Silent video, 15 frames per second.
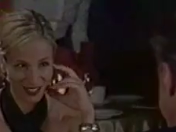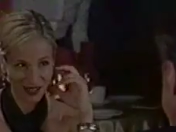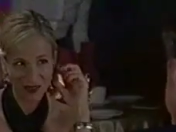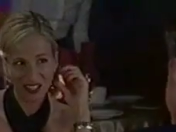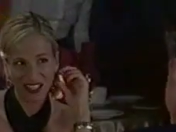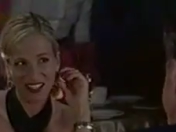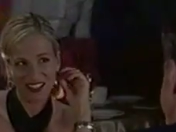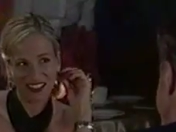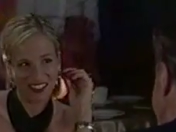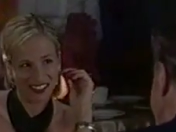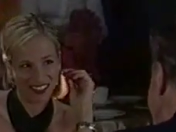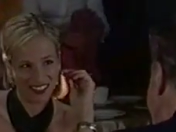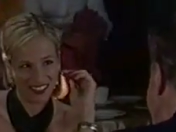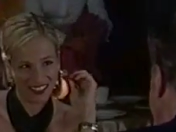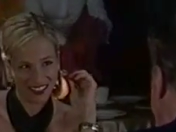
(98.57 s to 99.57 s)
To me either.
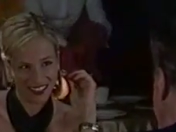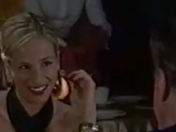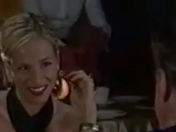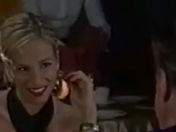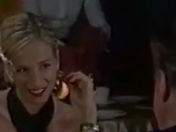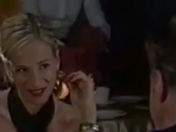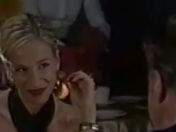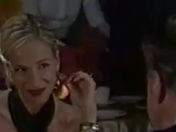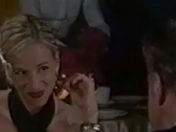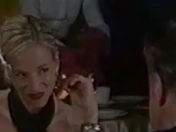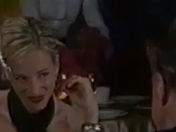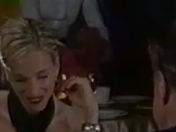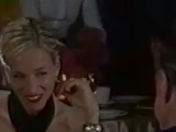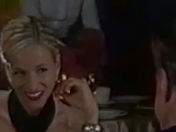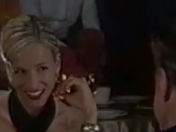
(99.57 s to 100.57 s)
Good.
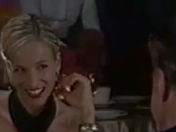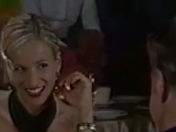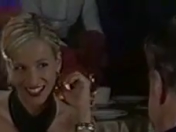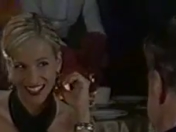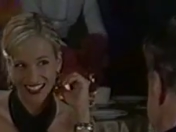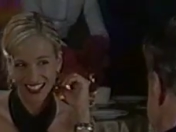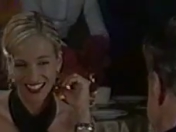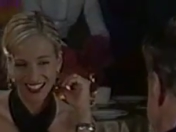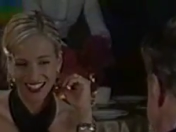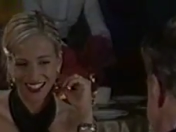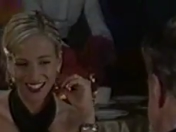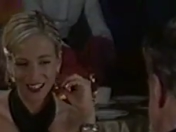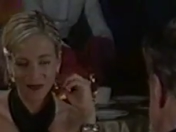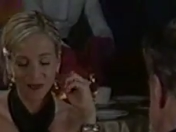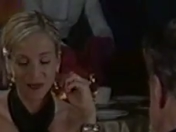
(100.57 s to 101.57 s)
Yeah.
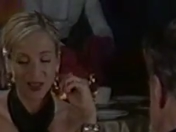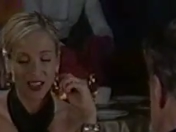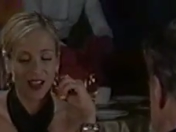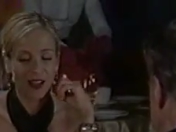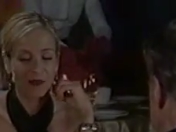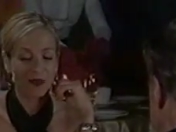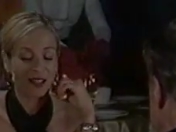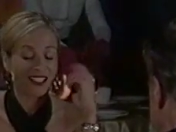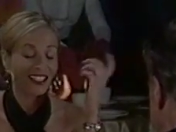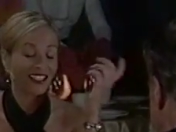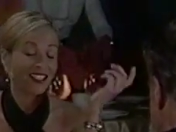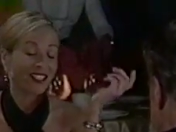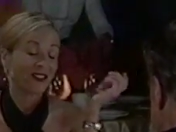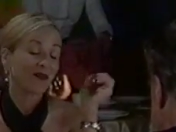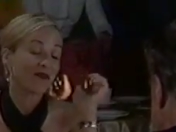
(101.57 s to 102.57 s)
Um, I did
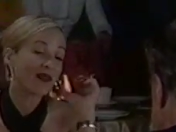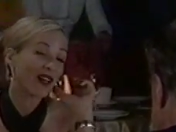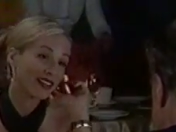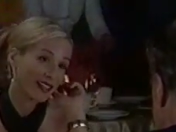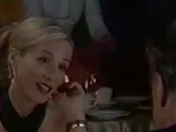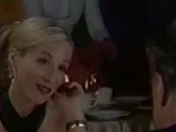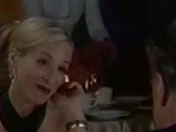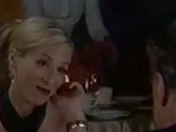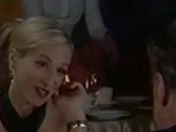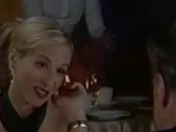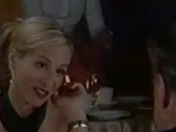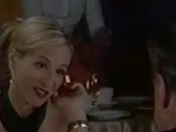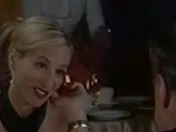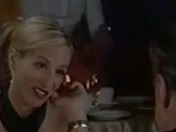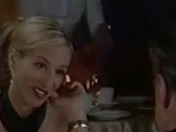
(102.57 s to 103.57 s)
see you in Pelican
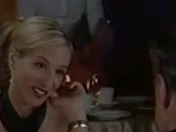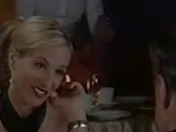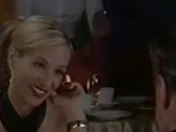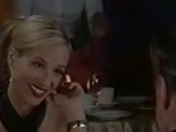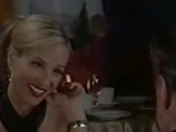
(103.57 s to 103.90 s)
Brief, though.